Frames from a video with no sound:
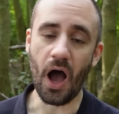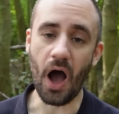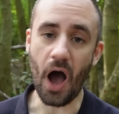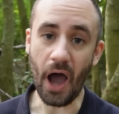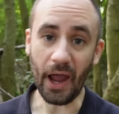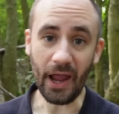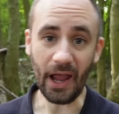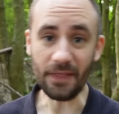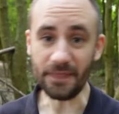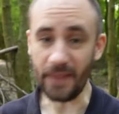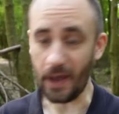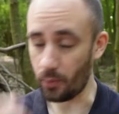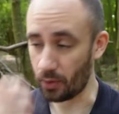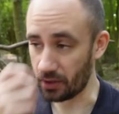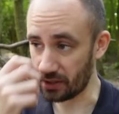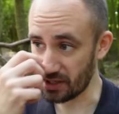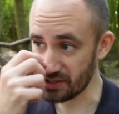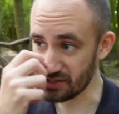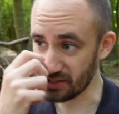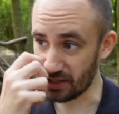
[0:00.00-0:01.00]
I had that
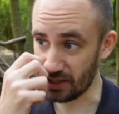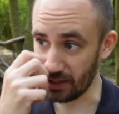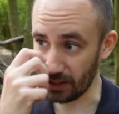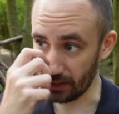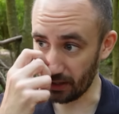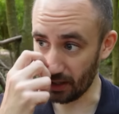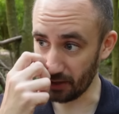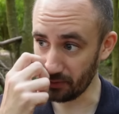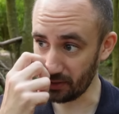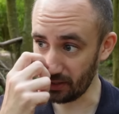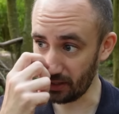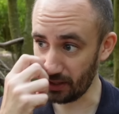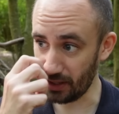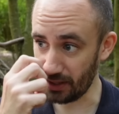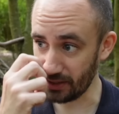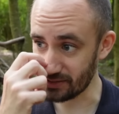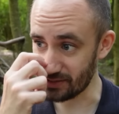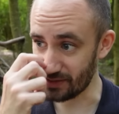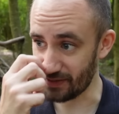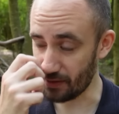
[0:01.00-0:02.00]
one as a kid. I really
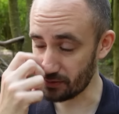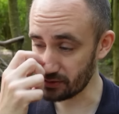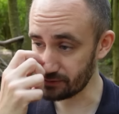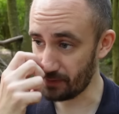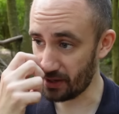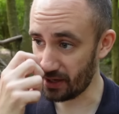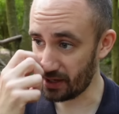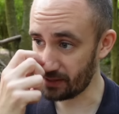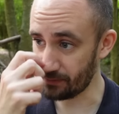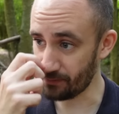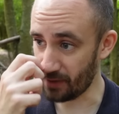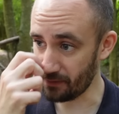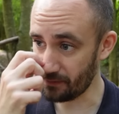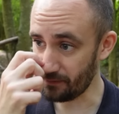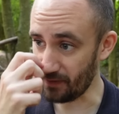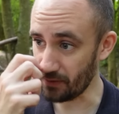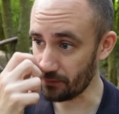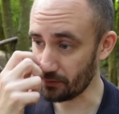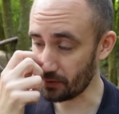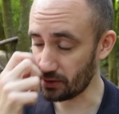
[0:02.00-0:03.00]
liked it. That was my
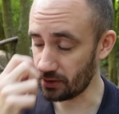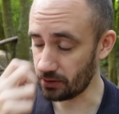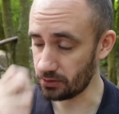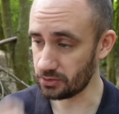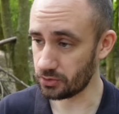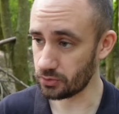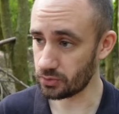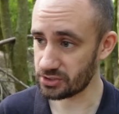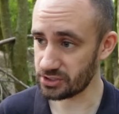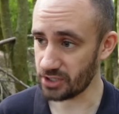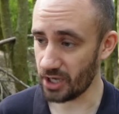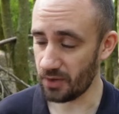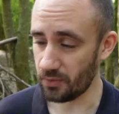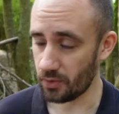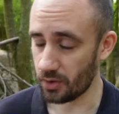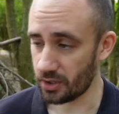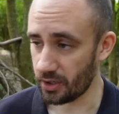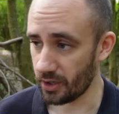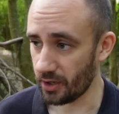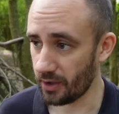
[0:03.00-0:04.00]
favourite little Luke
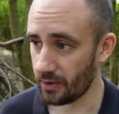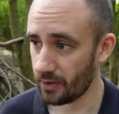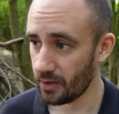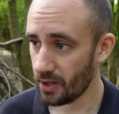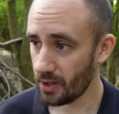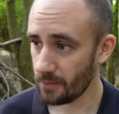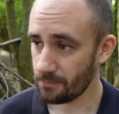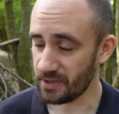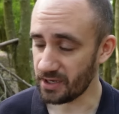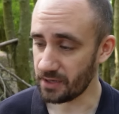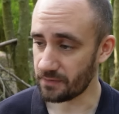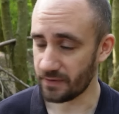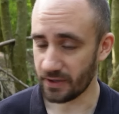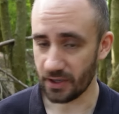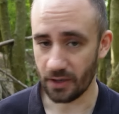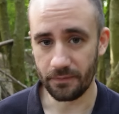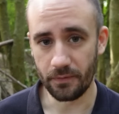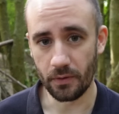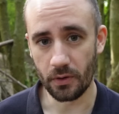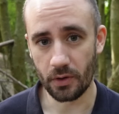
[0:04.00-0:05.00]
Skywalker
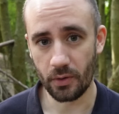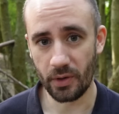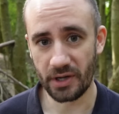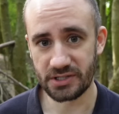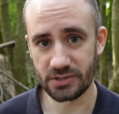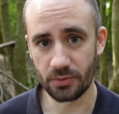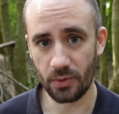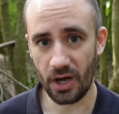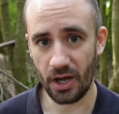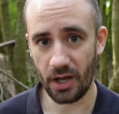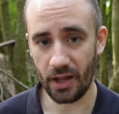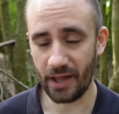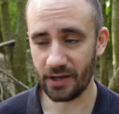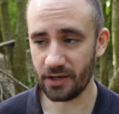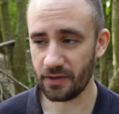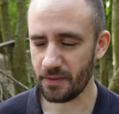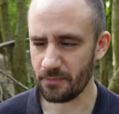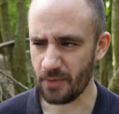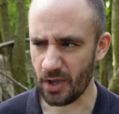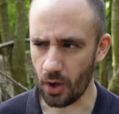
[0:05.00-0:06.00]
minifigure for quite a while,
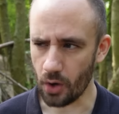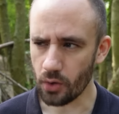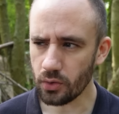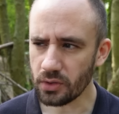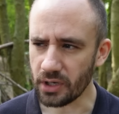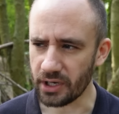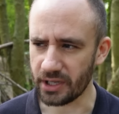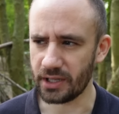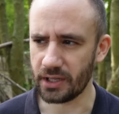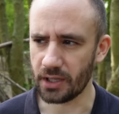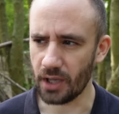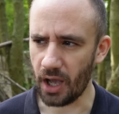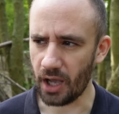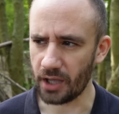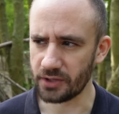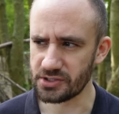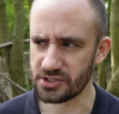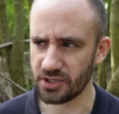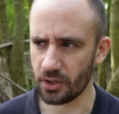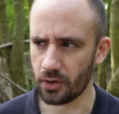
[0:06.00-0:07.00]
and I think my only
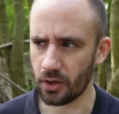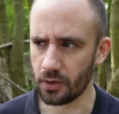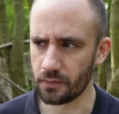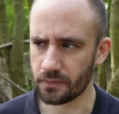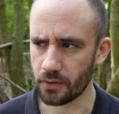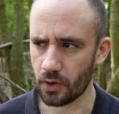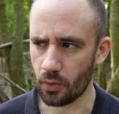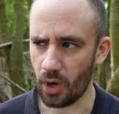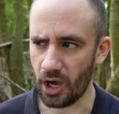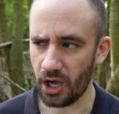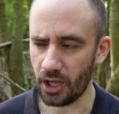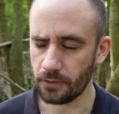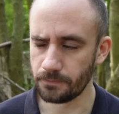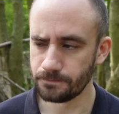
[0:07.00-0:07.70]
Han Solo for a while.